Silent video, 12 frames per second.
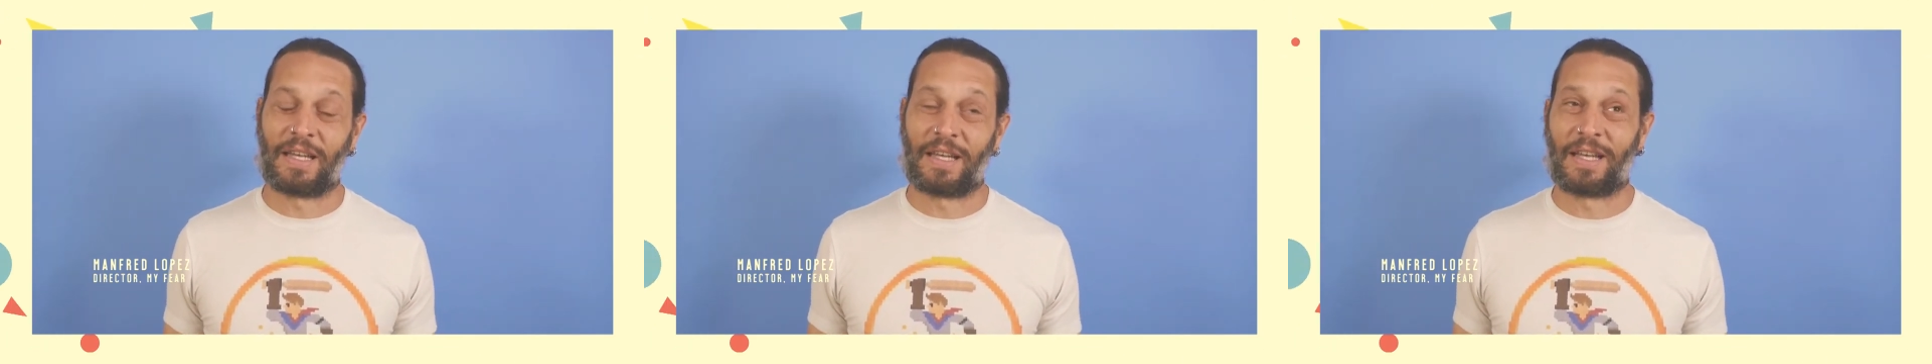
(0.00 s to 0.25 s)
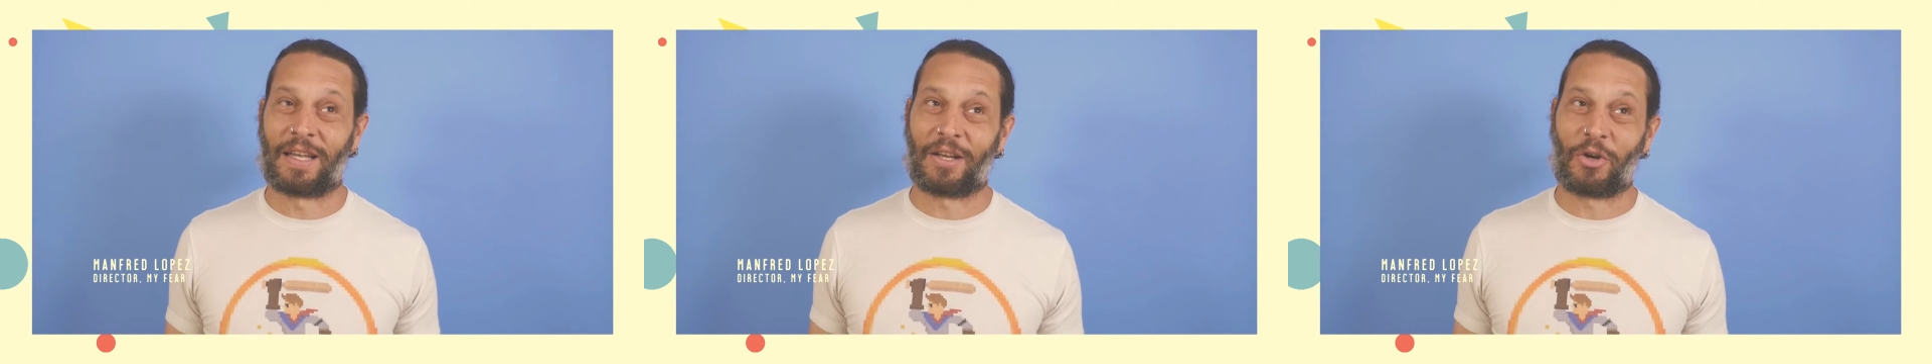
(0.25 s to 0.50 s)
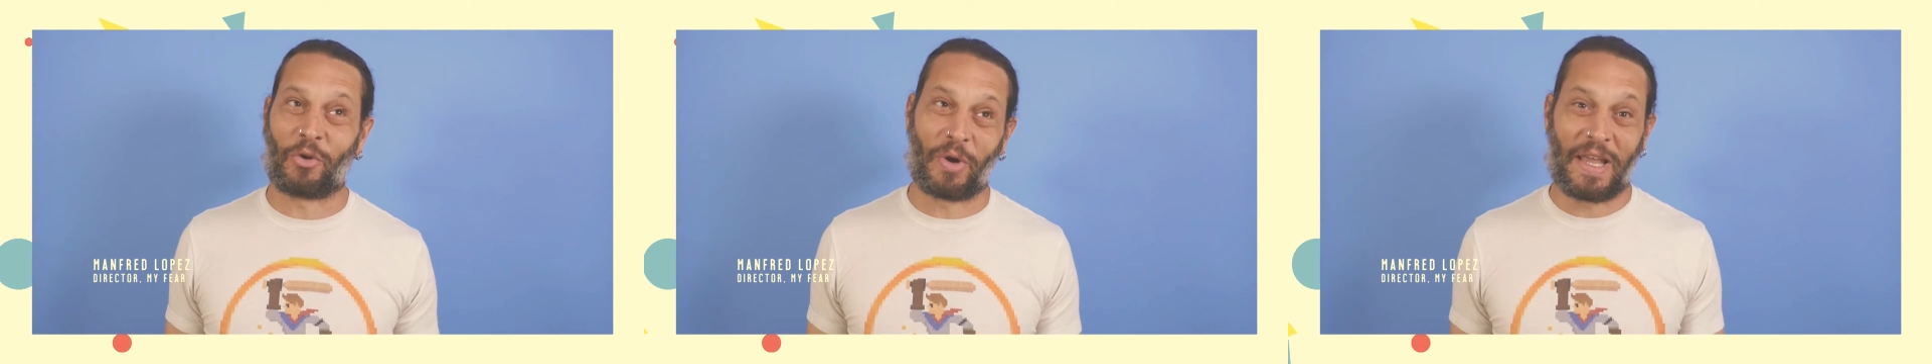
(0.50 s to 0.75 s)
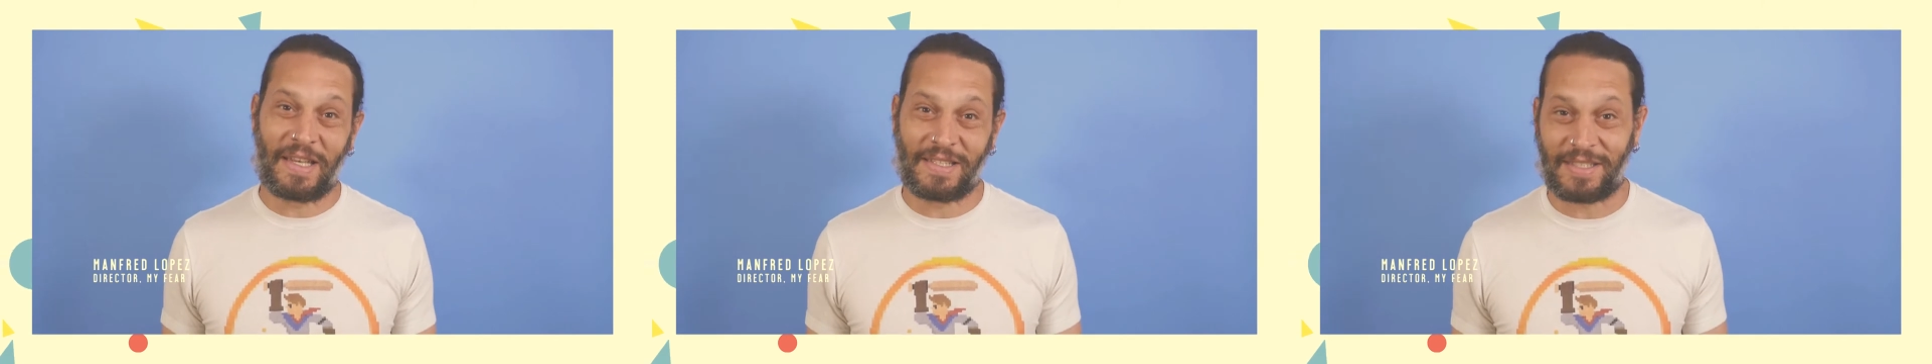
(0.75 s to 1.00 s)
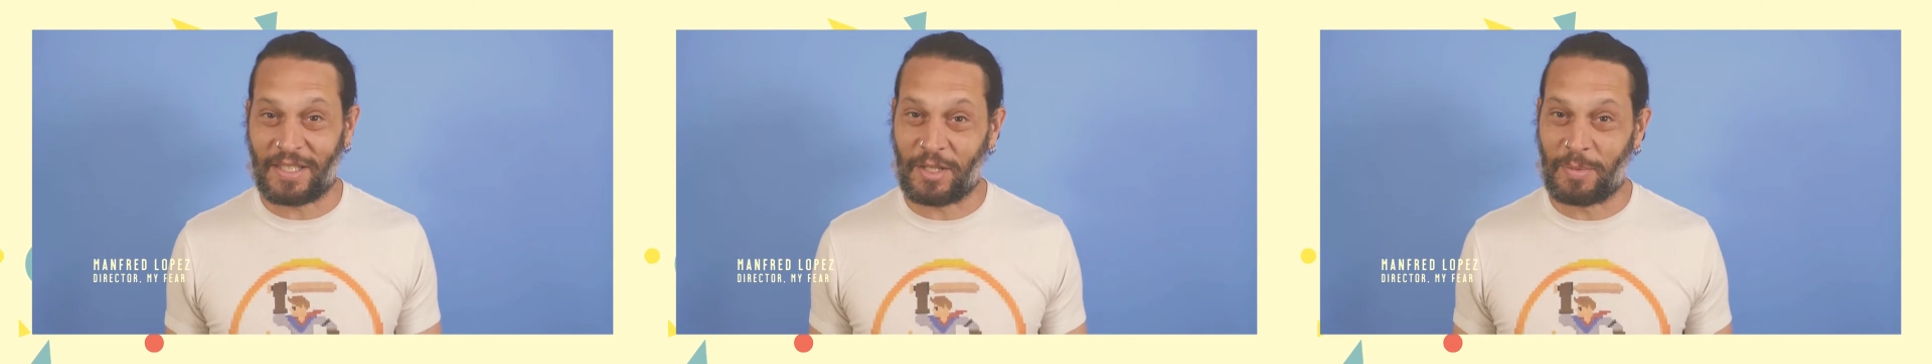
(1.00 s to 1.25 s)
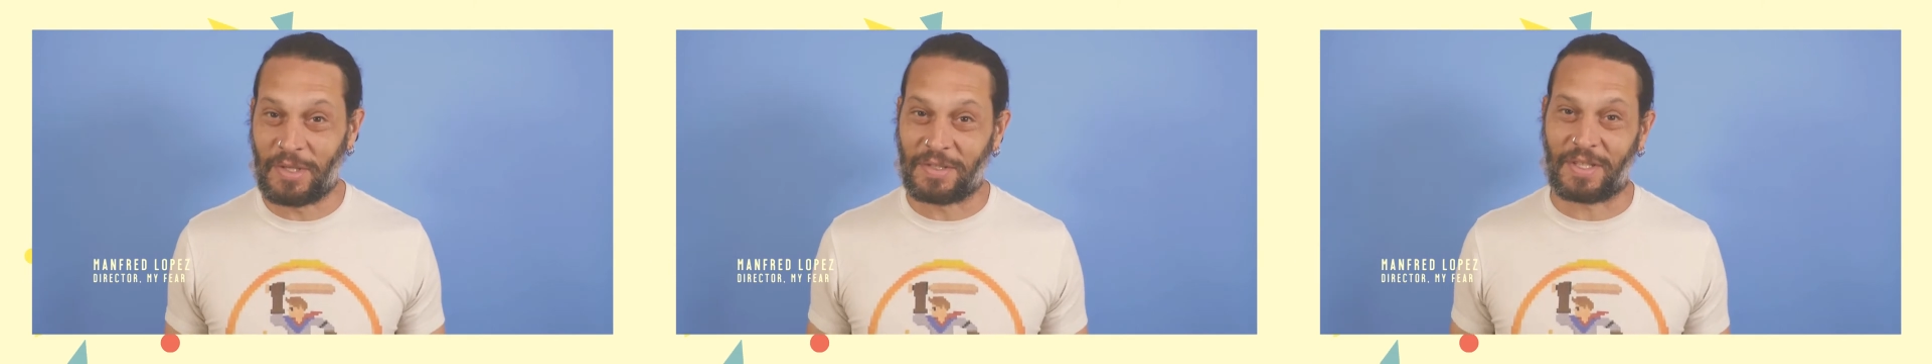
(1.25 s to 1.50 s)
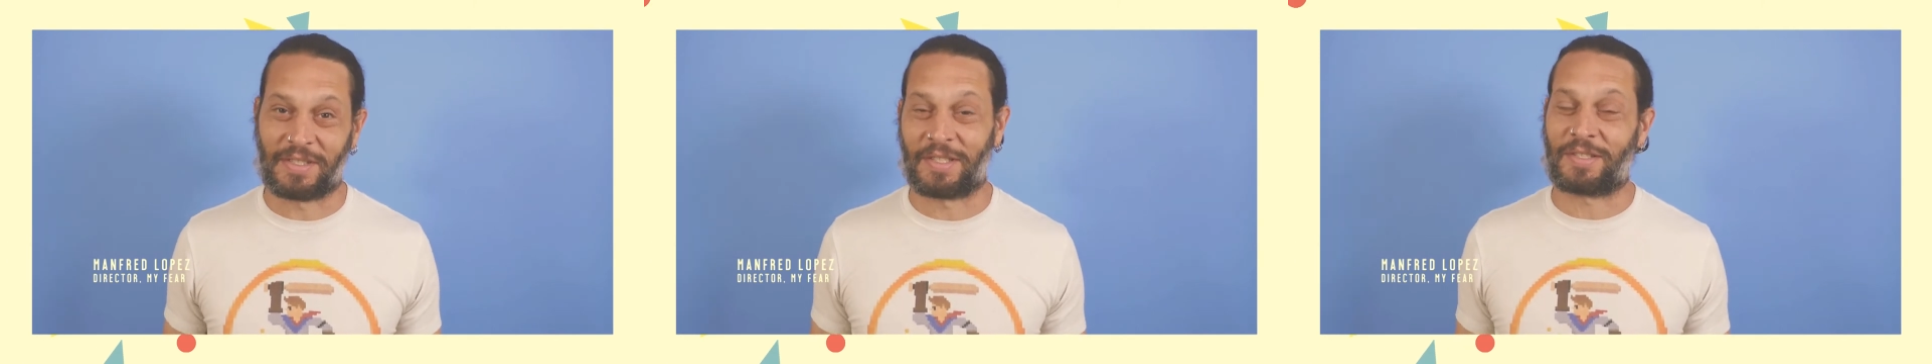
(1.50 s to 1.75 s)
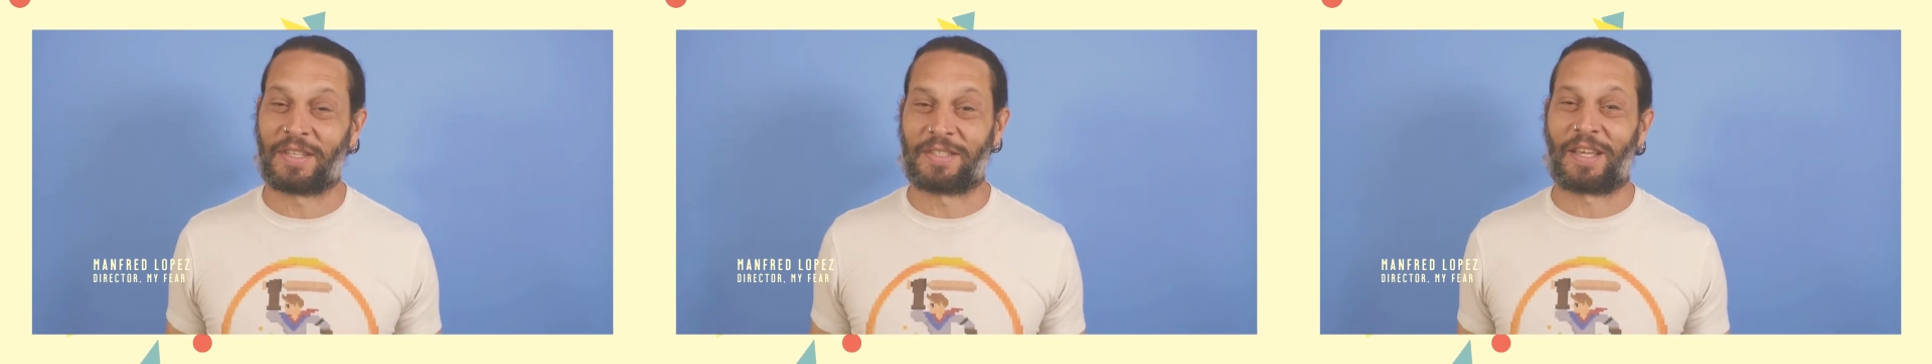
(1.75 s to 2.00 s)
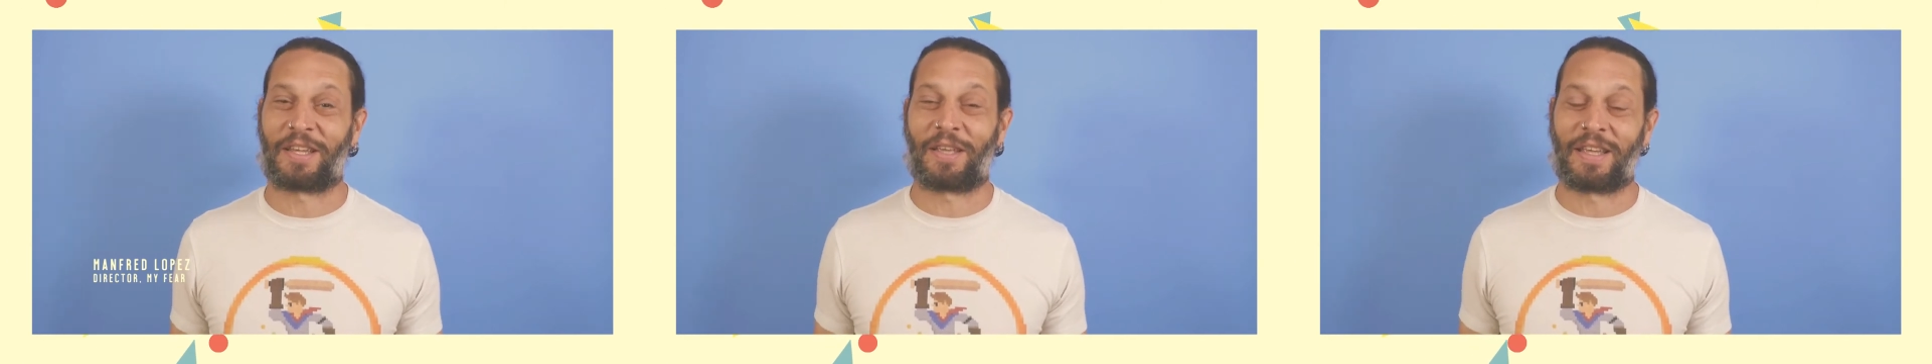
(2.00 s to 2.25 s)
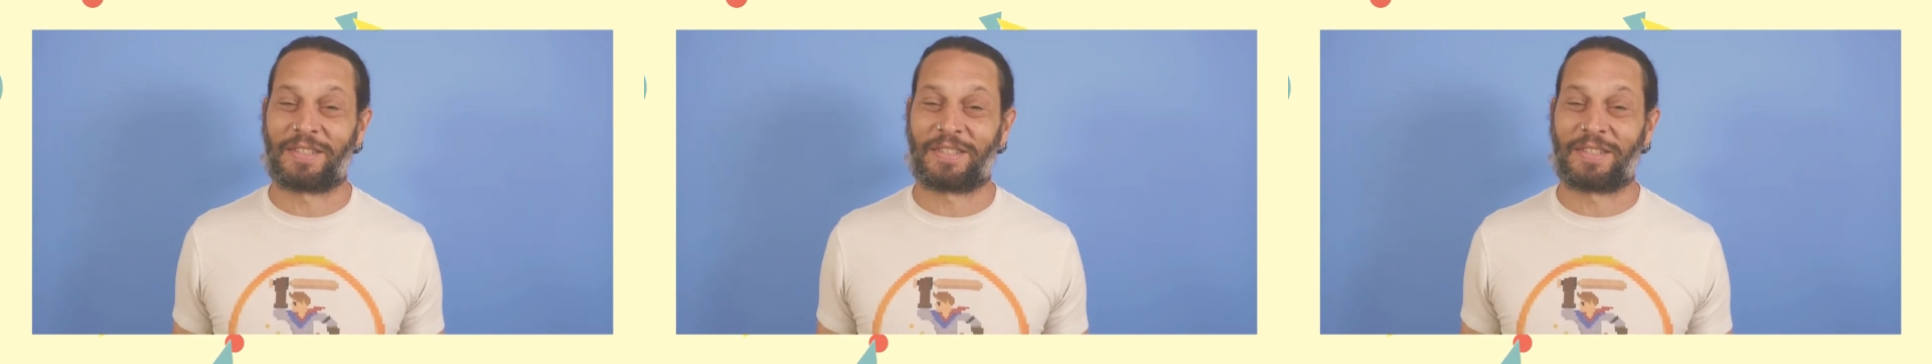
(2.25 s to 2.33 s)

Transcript: Grand Cinema's Assistant